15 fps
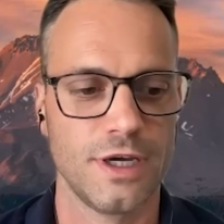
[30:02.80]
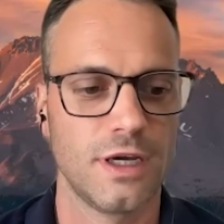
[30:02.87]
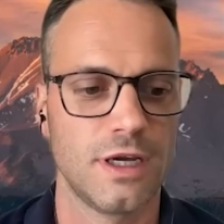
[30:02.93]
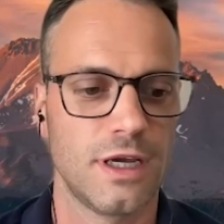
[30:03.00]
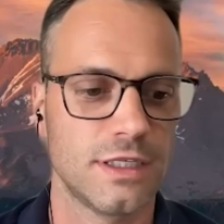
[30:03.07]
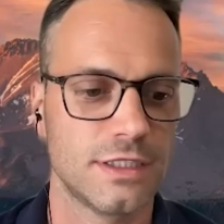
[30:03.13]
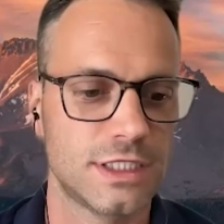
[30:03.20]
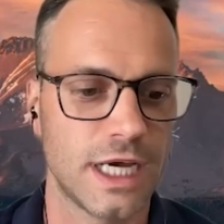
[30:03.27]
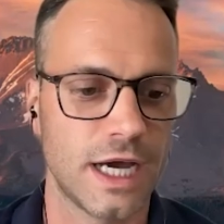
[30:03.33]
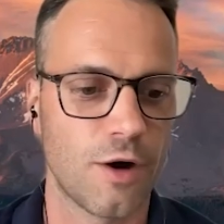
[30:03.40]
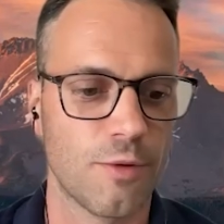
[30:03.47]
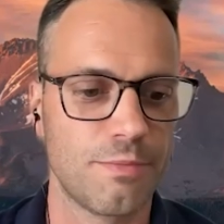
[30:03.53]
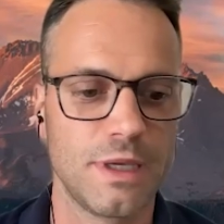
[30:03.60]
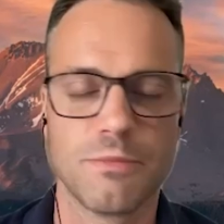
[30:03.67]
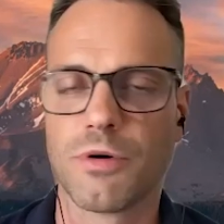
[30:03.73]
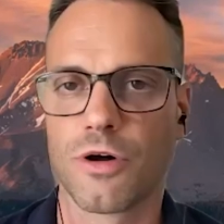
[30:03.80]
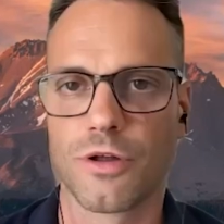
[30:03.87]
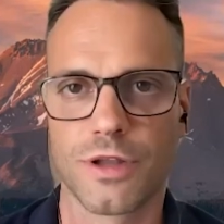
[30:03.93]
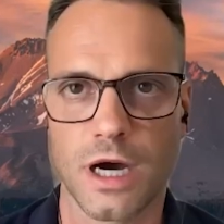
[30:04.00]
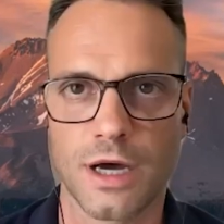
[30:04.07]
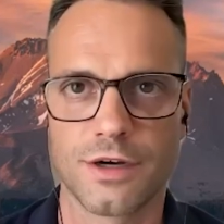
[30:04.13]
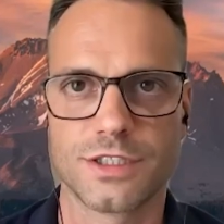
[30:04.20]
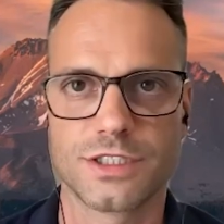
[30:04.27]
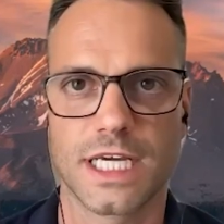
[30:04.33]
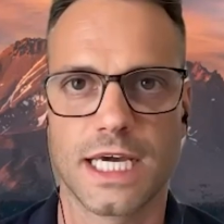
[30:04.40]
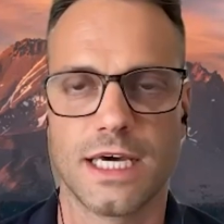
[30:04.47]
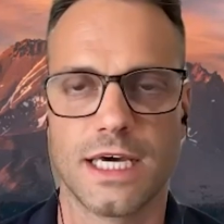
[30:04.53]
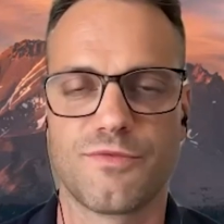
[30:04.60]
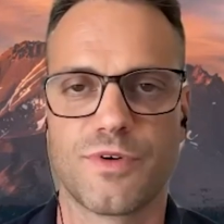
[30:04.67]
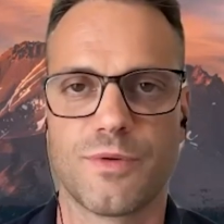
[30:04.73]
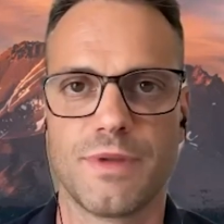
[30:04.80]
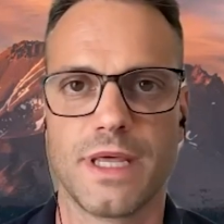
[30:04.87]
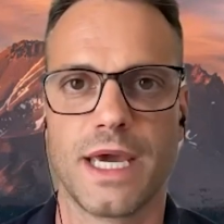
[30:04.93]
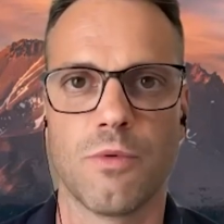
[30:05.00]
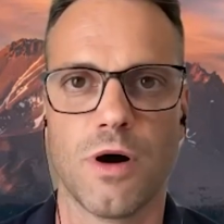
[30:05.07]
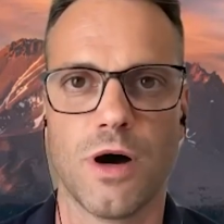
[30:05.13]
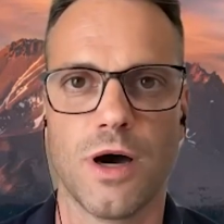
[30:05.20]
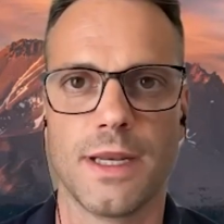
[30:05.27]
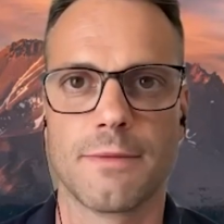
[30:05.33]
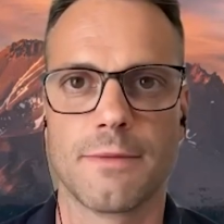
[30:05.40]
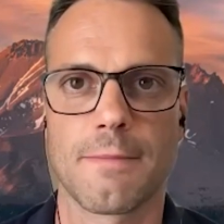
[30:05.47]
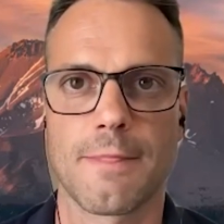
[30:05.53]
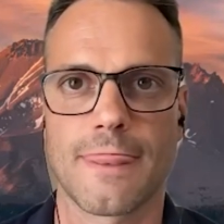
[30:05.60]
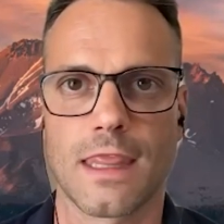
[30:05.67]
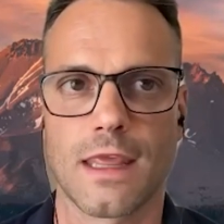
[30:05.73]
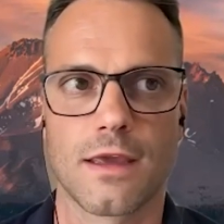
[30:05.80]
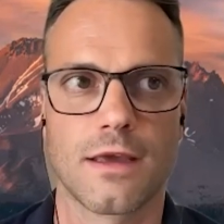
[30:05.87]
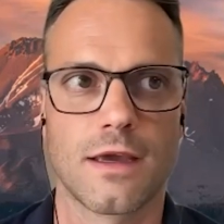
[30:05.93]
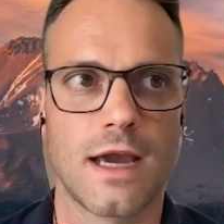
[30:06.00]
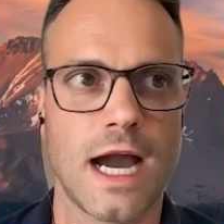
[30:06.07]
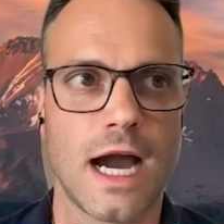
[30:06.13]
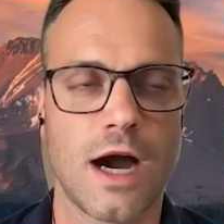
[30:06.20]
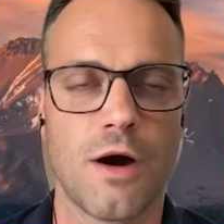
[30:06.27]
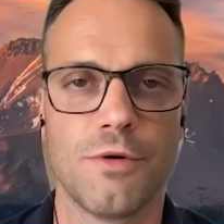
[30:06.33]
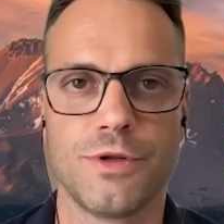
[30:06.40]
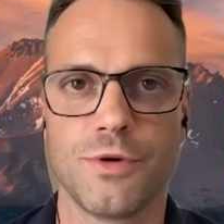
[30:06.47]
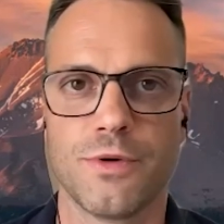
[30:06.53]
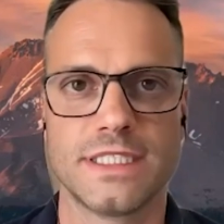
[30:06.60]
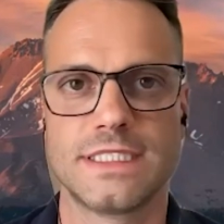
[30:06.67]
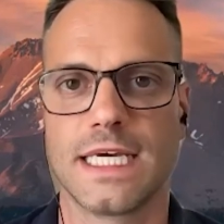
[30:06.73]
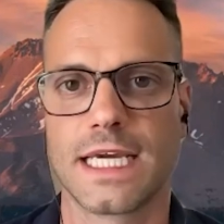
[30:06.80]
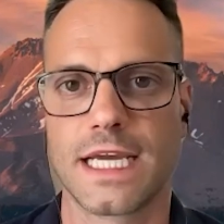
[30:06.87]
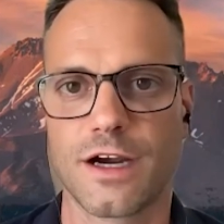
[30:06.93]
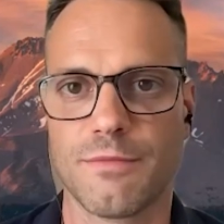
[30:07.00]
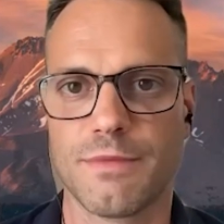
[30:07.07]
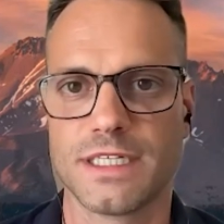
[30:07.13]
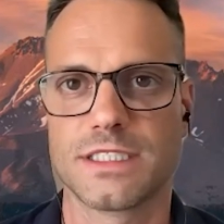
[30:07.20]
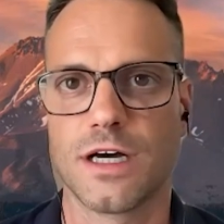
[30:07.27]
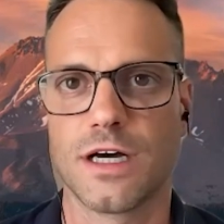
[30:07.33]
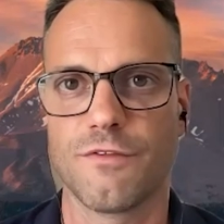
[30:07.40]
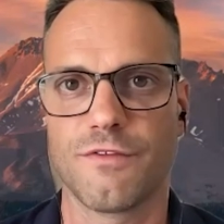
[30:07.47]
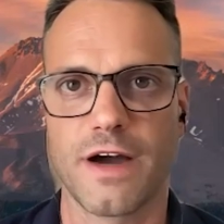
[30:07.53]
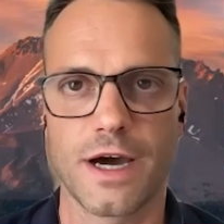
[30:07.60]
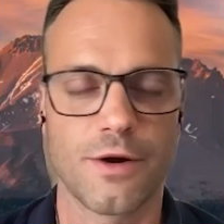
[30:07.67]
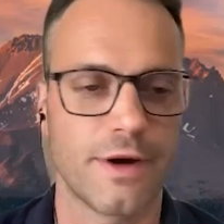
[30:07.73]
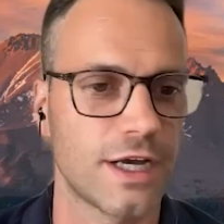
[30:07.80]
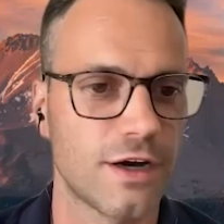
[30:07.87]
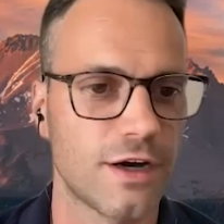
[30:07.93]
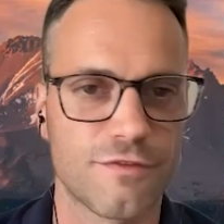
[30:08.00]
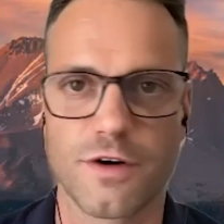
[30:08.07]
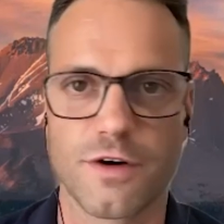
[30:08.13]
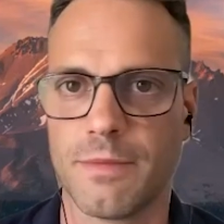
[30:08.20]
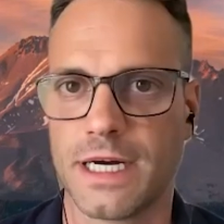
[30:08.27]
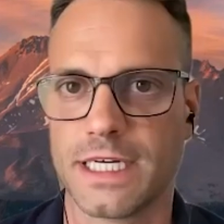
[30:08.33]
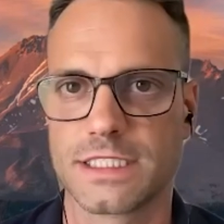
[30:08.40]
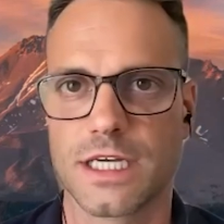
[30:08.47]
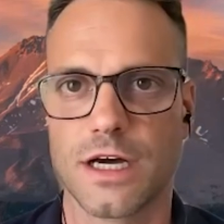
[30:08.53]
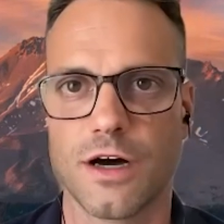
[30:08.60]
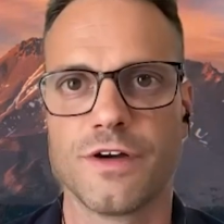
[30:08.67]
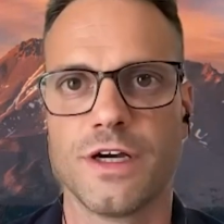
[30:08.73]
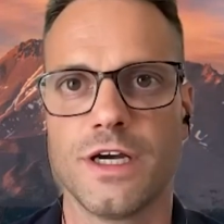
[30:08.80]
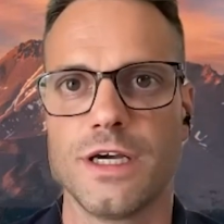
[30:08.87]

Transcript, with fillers: to help people to understand from day one, how do I take care of myself? How do I cook for myself?